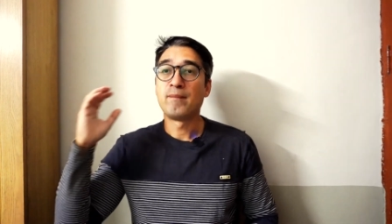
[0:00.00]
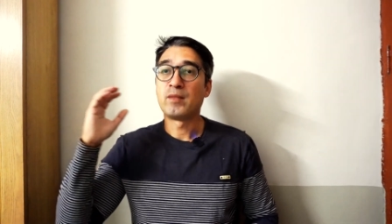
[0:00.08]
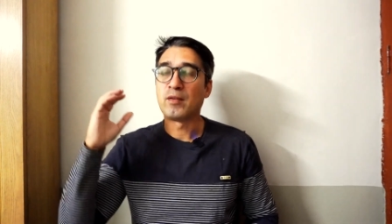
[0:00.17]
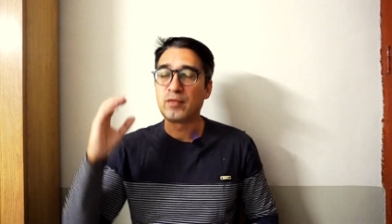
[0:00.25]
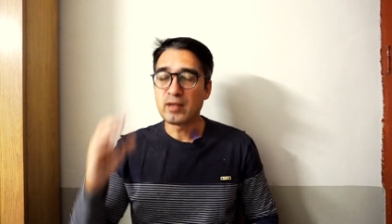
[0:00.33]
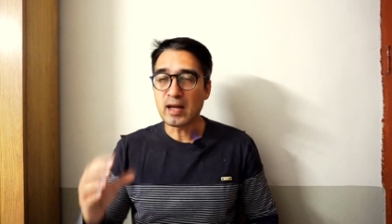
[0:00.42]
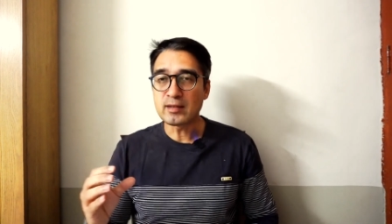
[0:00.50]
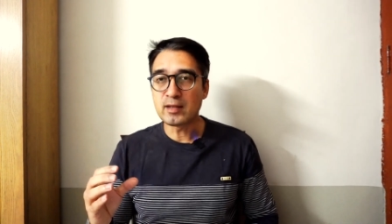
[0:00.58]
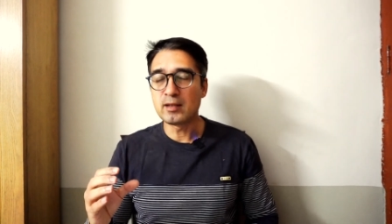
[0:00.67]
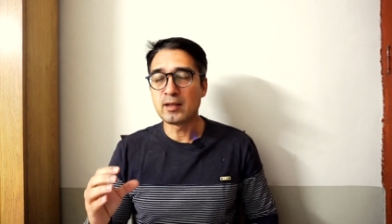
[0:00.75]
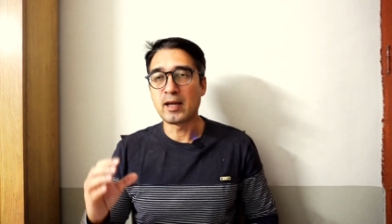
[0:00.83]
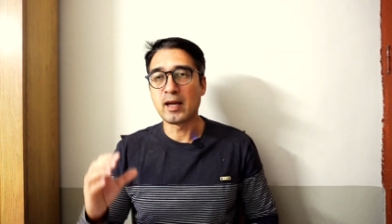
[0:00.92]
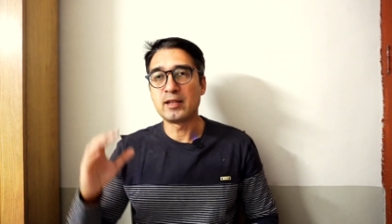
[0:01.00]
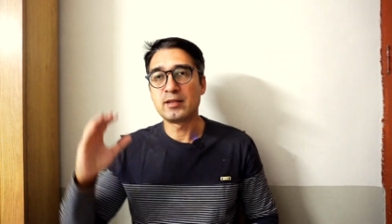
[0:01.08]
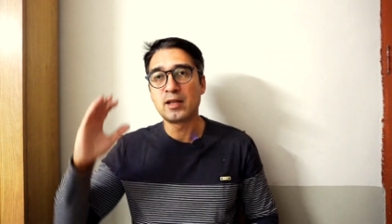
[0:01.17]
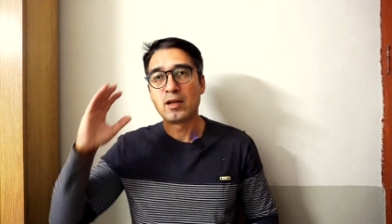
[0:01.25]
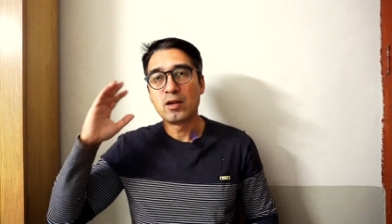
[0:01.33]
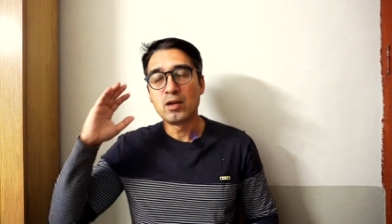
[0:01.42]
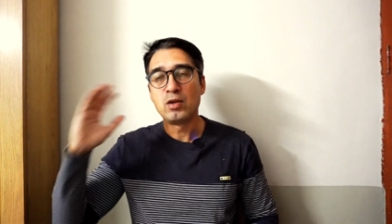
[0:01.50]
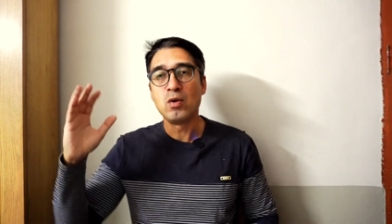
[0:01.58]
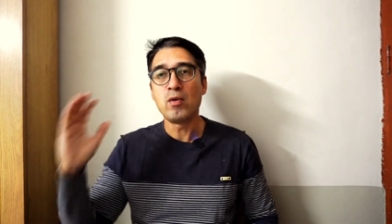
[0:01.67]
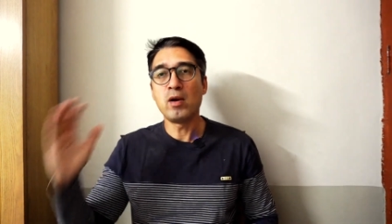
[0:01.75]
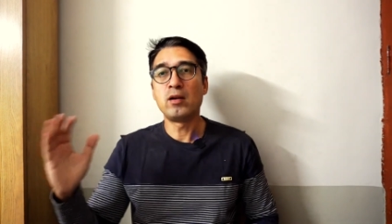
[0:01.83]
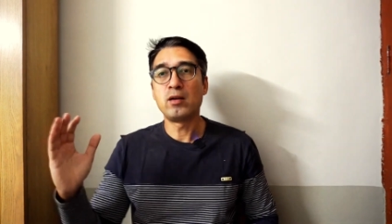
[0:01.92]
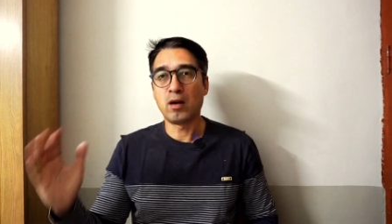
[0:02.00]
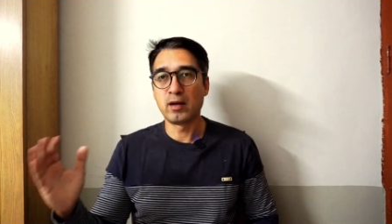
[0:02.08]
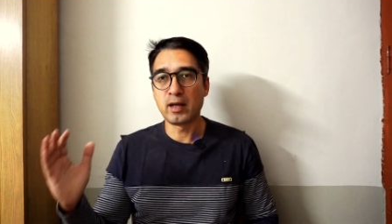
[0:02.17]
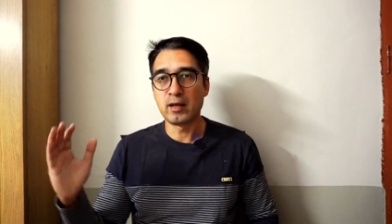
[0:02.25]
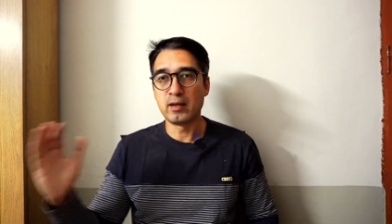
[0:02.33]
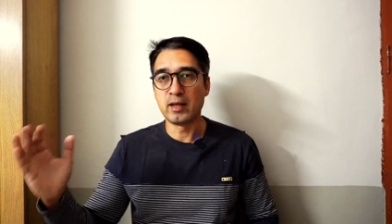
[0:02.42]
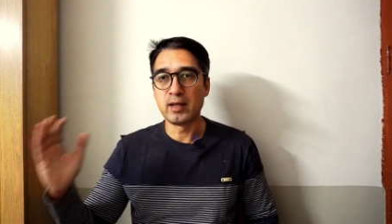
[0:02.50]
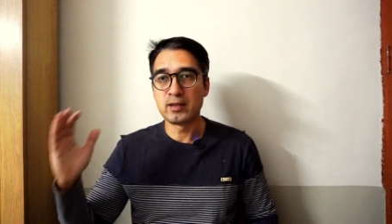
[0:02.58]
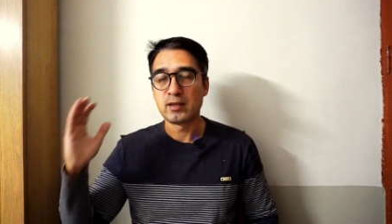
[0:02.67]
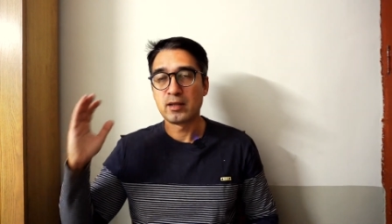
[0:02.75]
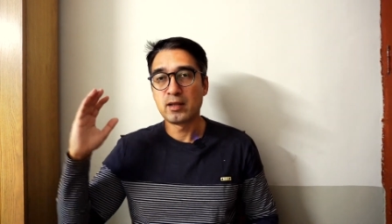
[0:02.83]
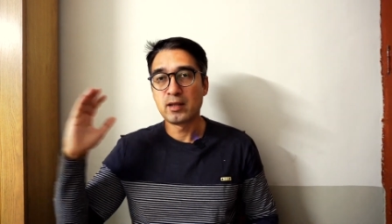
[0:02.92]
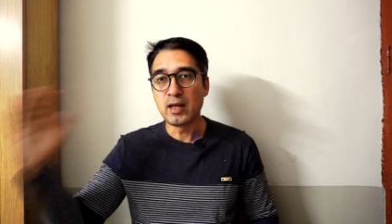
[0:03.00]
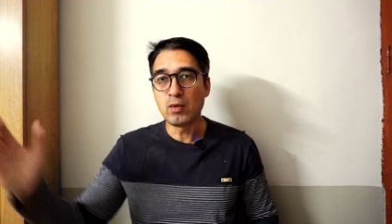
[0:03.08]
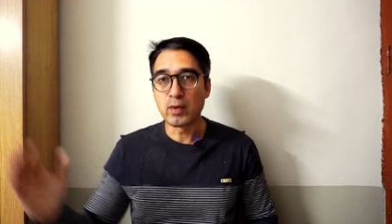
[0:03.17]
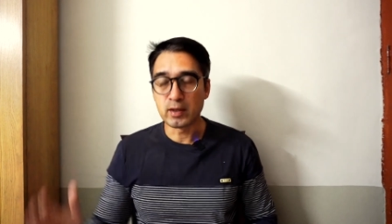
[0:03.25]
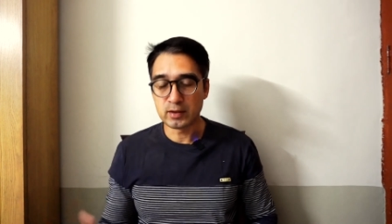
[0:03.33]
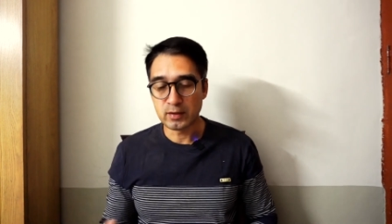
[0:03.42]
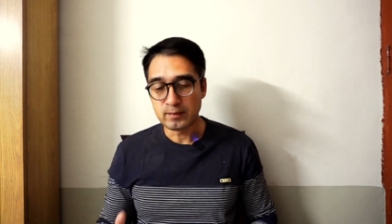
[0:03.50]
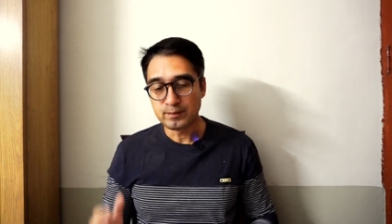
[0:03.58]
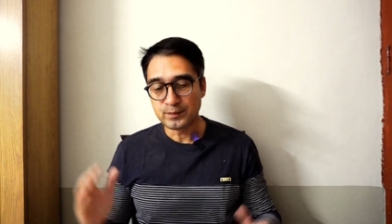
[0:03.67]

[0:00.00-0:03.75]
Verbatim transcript: If that's not the case, do not target these keywords.